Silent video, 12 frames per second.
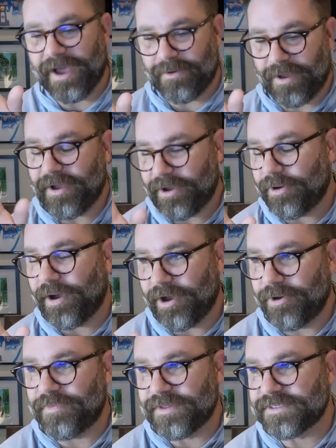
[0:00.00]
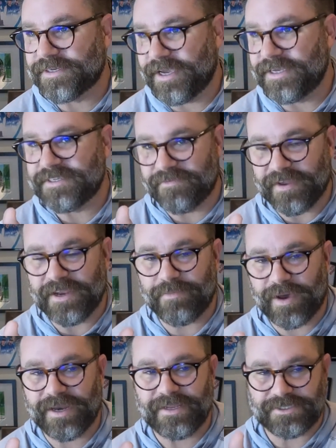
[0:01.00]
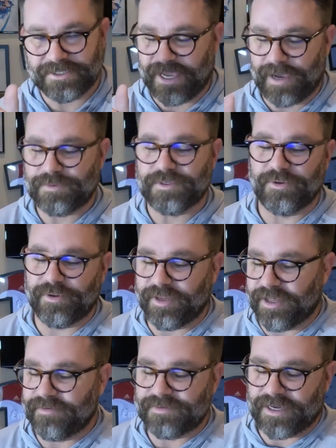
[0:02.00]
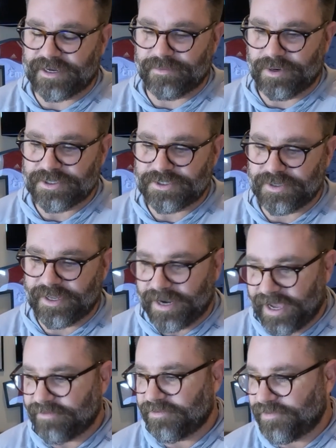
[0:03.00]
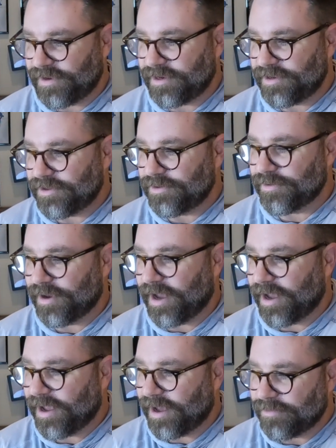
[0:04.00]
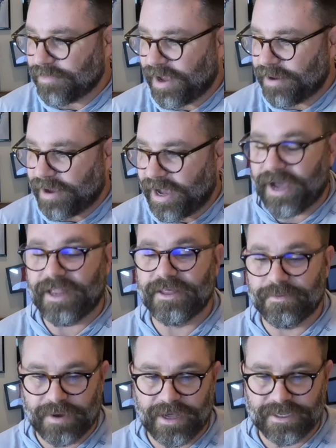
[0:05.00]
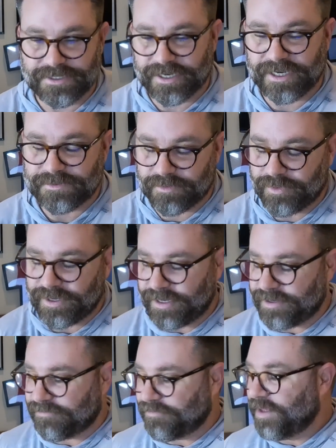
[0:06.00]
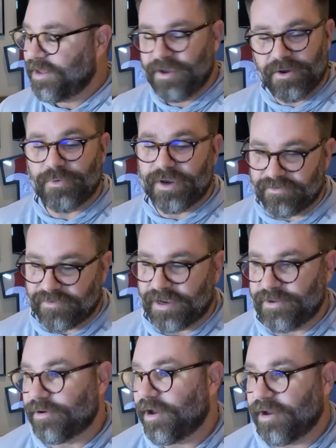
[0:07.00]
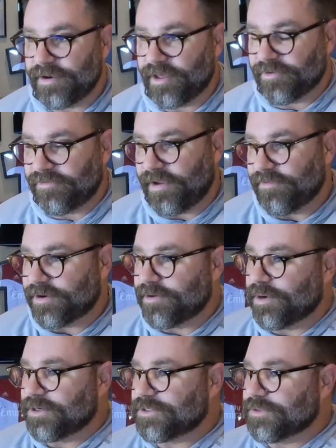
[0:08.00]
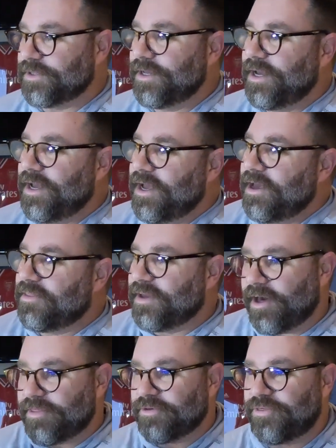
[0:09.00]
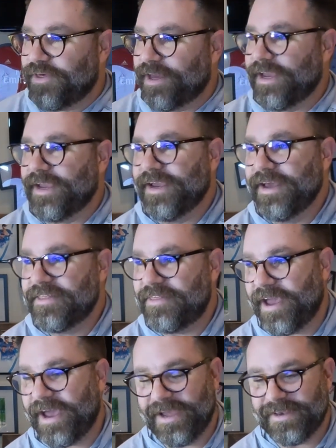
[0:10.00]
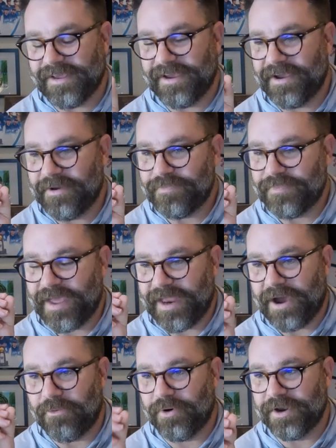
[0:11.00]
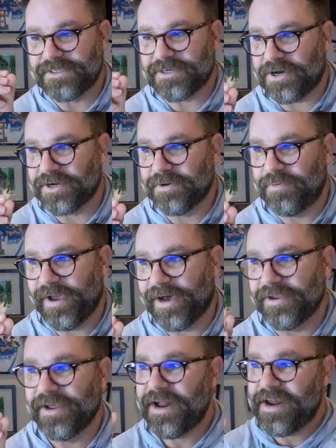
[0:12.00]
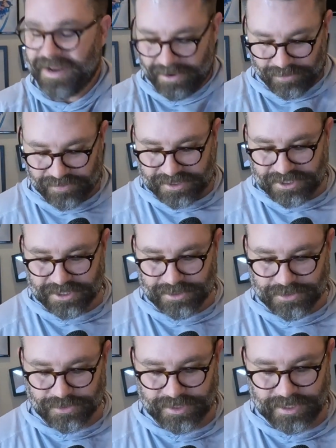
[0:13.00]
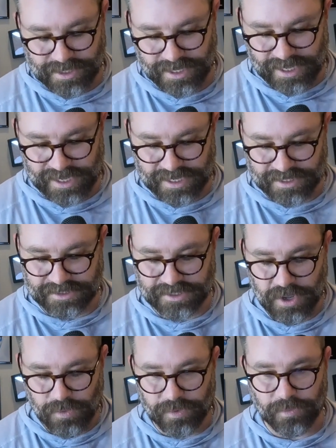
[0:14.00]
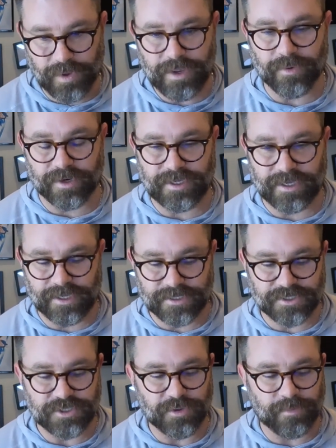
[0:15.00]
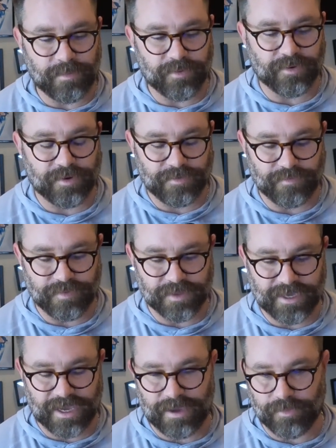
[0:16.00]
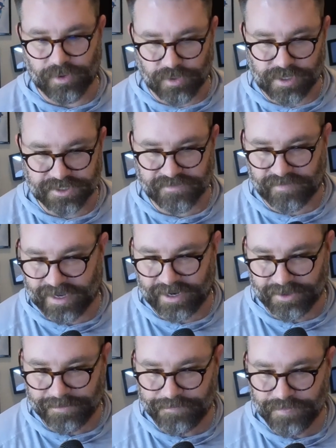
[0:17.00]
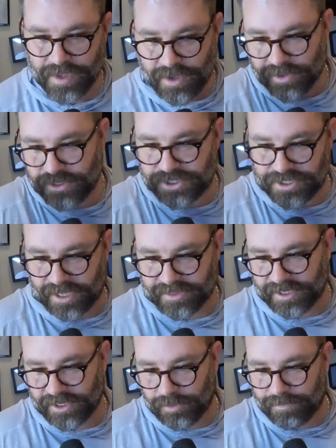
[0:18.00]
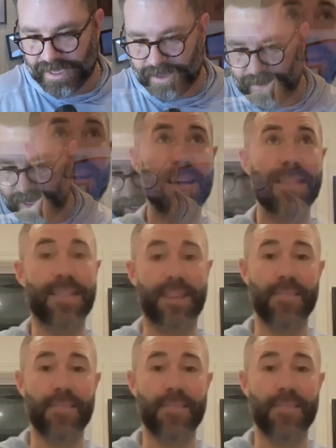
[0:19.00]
I hope that's the case. If anybody just absolutely loves that commercial and I have offended you, I highly apologize, but we need to find you another favorite commercial. The other thing that I want to talk about with the children is when we were kids. Do you remember the game Crossfire? You shot the little BBs.